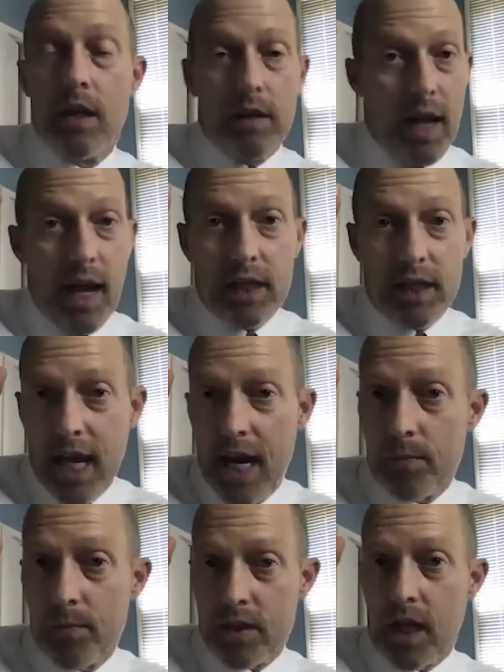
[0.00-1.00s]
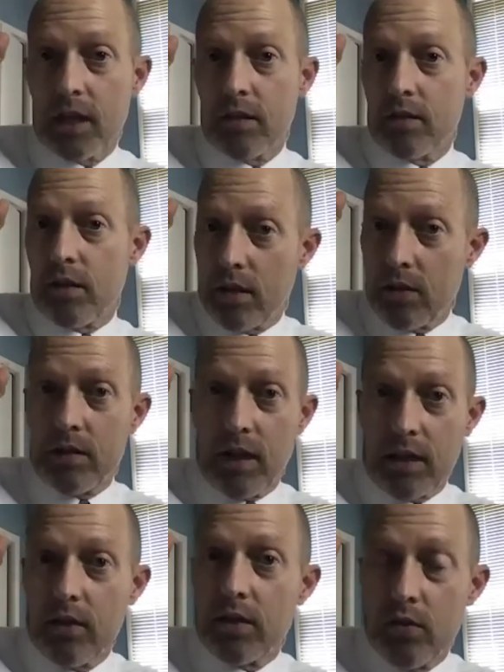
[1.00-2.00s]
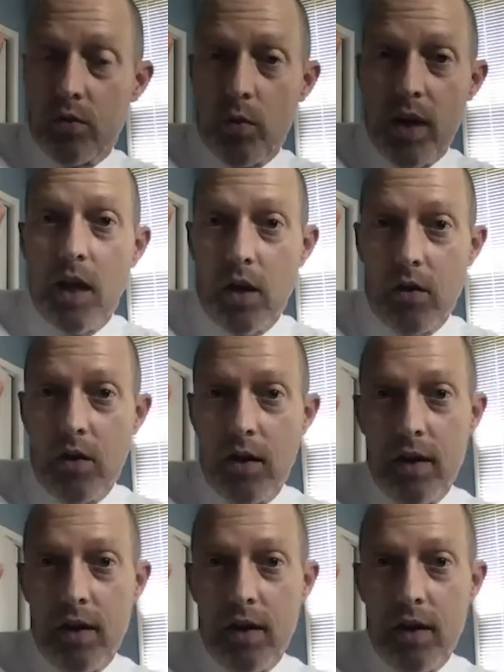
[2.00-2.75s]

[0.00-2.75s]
They had the cameras like look like look through the window.